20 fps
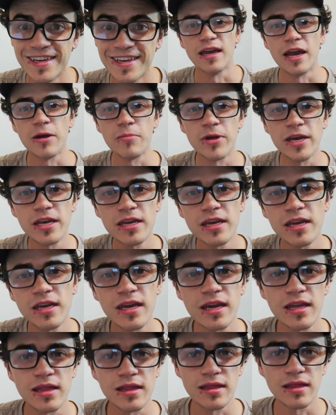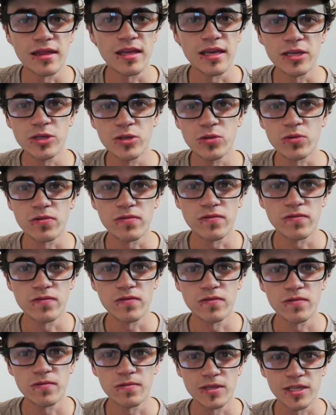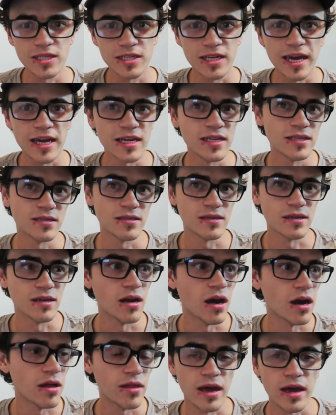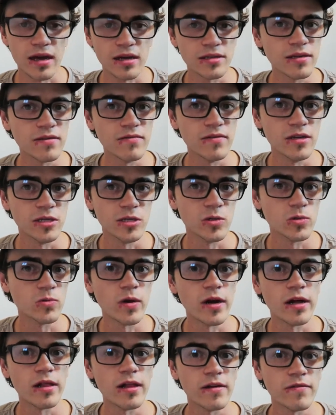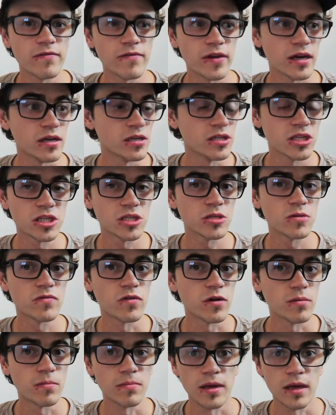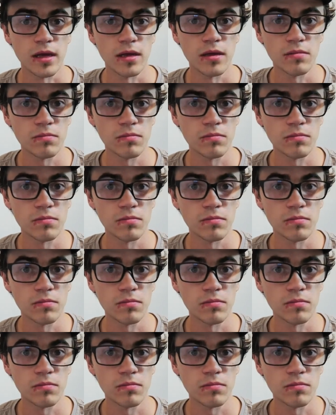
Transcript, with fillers: And I mean, you can get these sort of states in other activities as well, I've found, just from